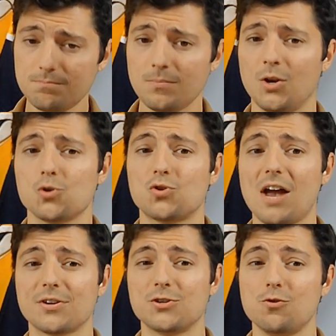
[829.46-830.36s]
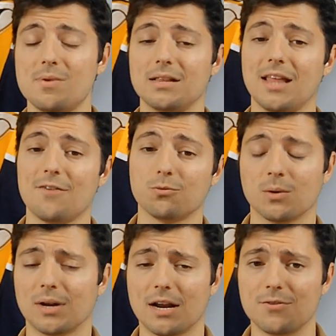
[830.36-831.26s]
drafting too many left wing,
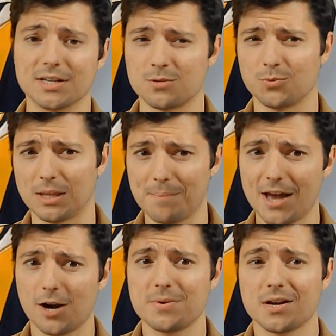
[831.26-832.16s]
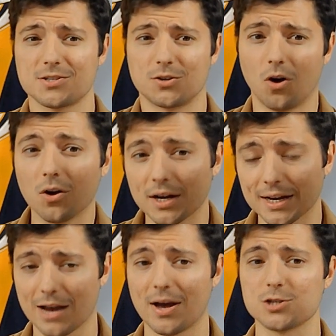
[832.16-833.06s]
whatever, doesn't really matter because they're all going to
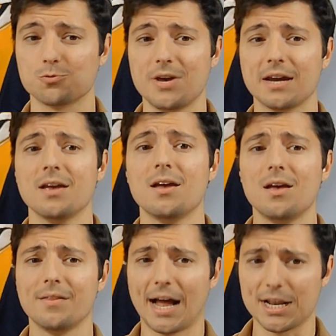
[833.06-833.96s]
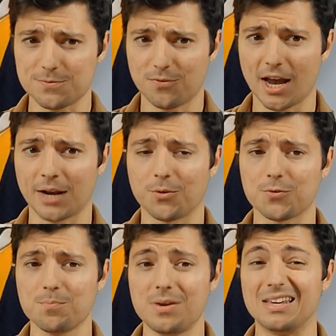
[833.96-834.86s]
count as wing. That's fine with
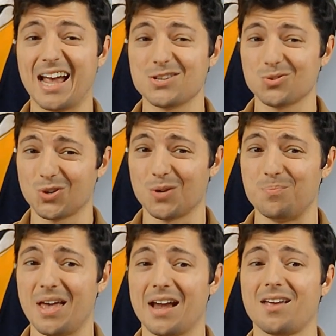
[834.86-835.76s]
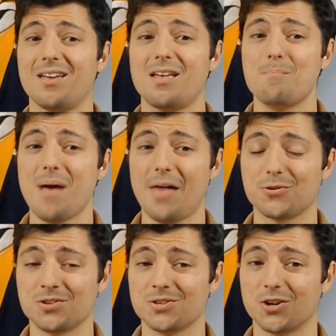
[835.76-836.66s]
me. Gensel's a good pick.
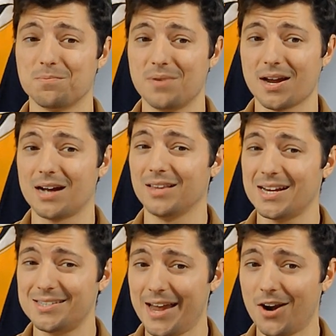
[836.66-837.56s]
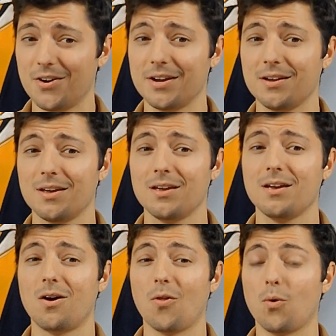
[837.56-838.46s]
Batherson's a good pick. I like Terry,
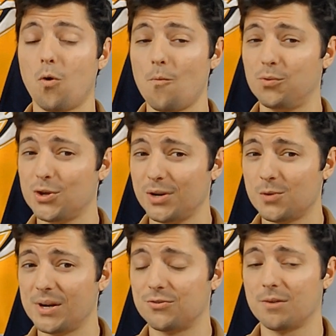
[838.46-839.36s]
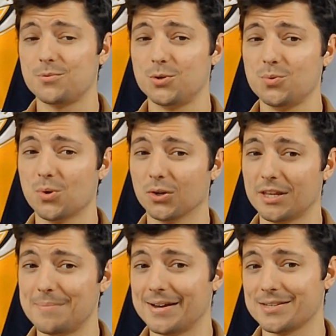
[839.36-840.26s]
although hopefully you didn't reach for him too
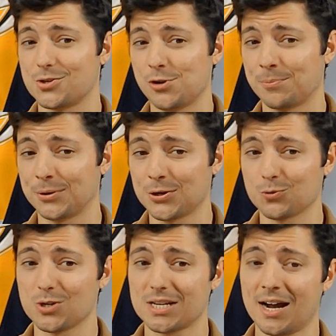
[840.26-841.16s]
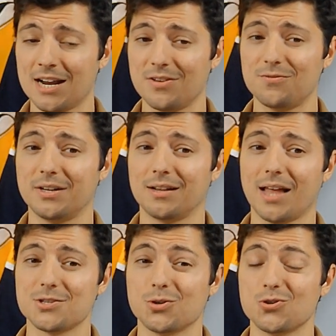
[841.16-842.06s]
early because his shooting percentage was kind of inflated
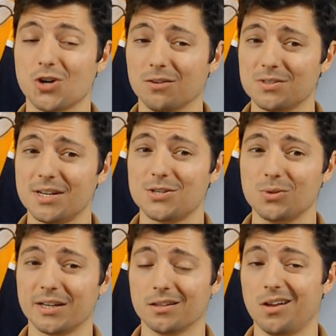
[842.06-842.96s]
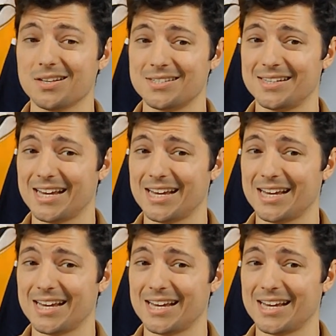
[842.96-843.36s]
last year. Jarvis I do like a lot since he